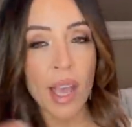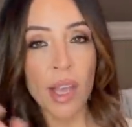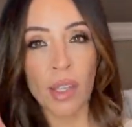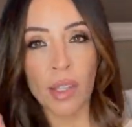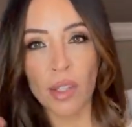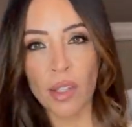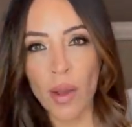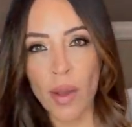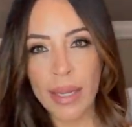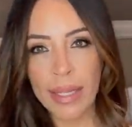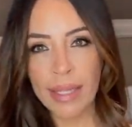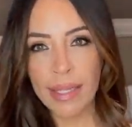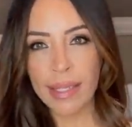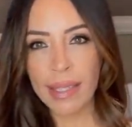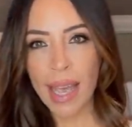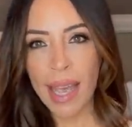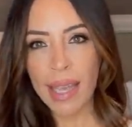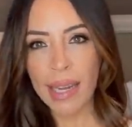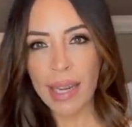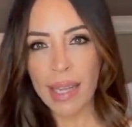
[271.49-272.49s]
So I
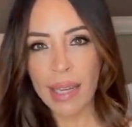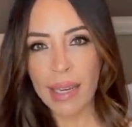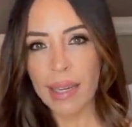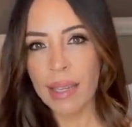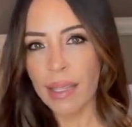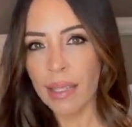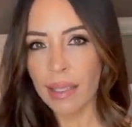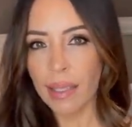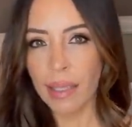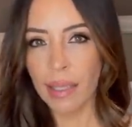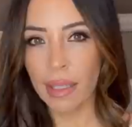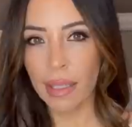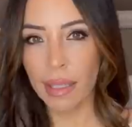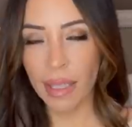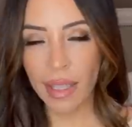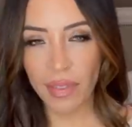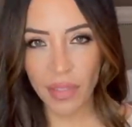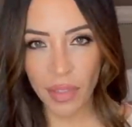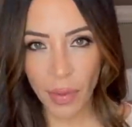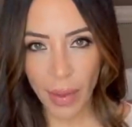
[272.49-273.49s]
decided,
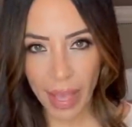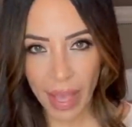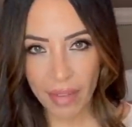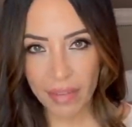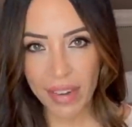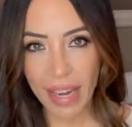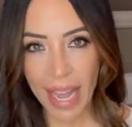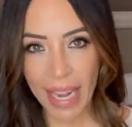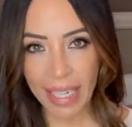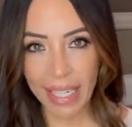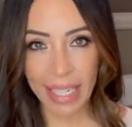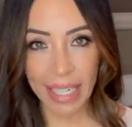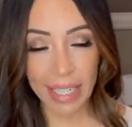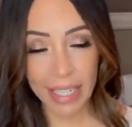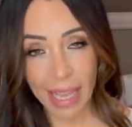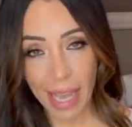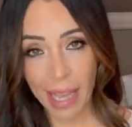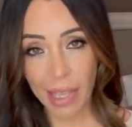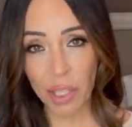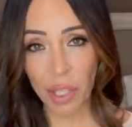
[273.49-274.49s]
even though I haven't edited
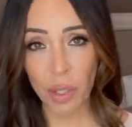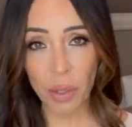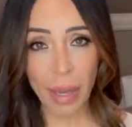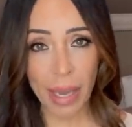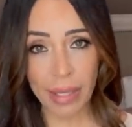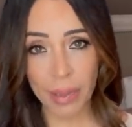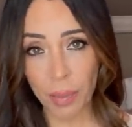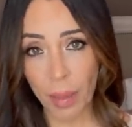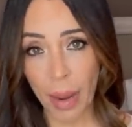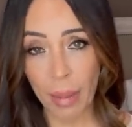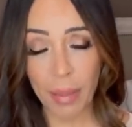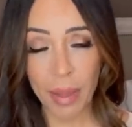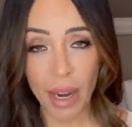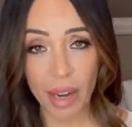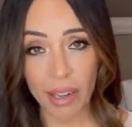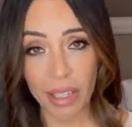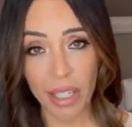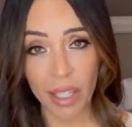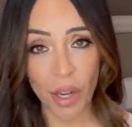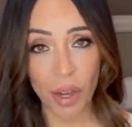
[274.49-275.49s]
yet, you guys probably
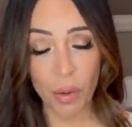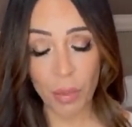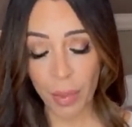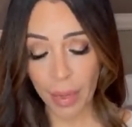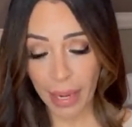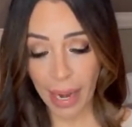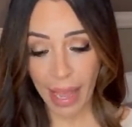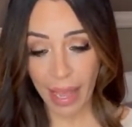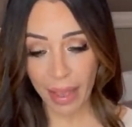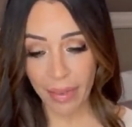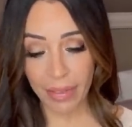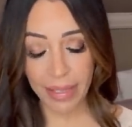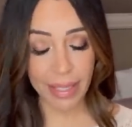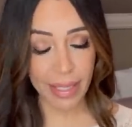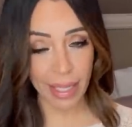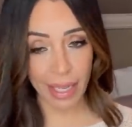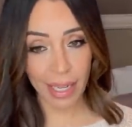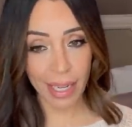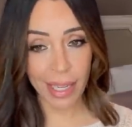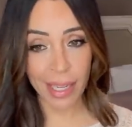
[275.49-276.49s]
already know, but I haven't
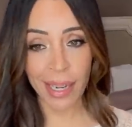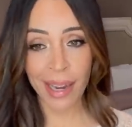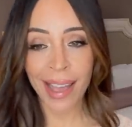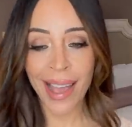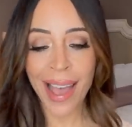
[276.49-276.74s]
seen it.